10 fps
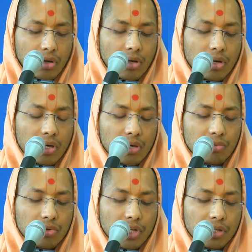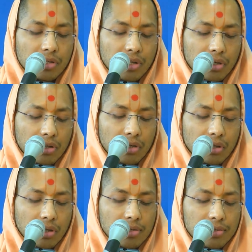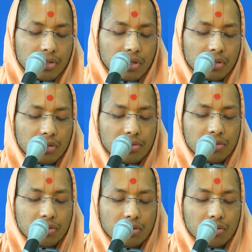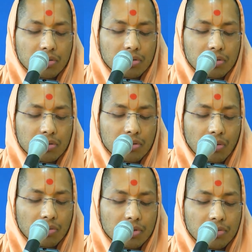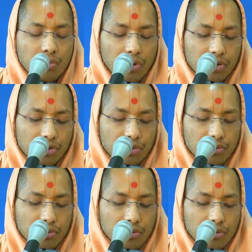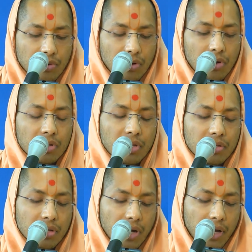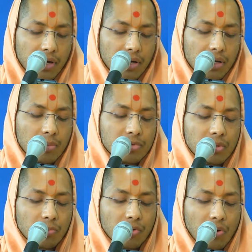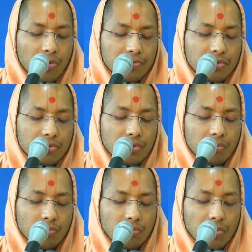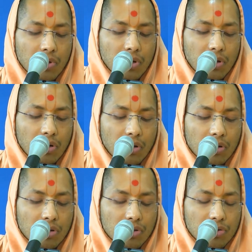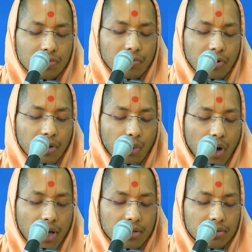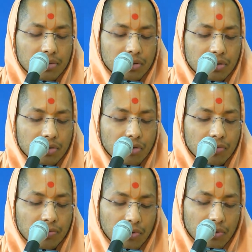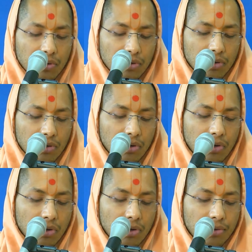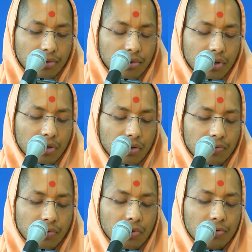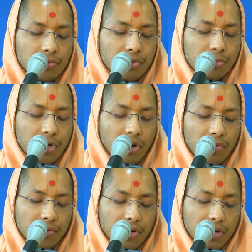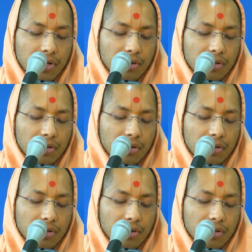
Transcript: he would in turn consider the scholar's virtues. On the other hand, if someone offers some useful advice to a fool, the fool would be offended.